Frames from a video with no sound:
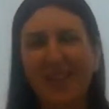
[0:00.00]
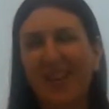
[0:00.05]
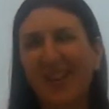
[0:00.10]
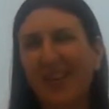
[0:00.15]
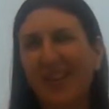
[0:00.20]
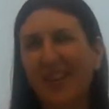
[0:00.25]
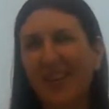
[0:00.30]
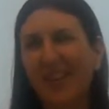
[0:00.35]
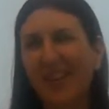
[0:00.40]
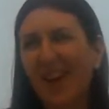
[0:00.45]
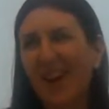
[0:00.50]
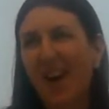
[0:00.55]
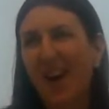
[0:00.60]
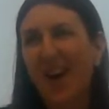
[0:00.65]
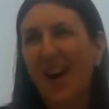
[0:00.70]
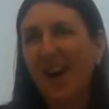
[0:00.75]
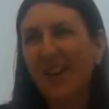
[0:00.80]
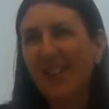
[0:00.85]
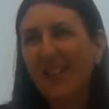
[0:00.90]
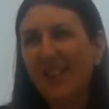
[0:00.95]
And
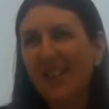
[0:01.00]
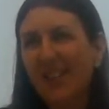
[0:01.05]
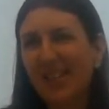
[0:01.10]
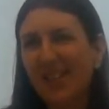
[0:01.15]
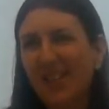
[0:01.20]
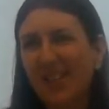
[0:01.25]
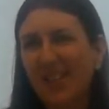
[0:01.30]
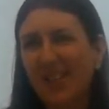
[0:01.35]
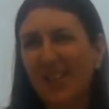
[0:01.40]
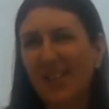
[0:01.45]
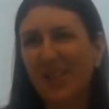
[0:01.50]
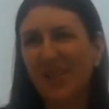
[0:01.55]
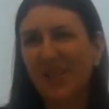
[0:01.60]
honestly, the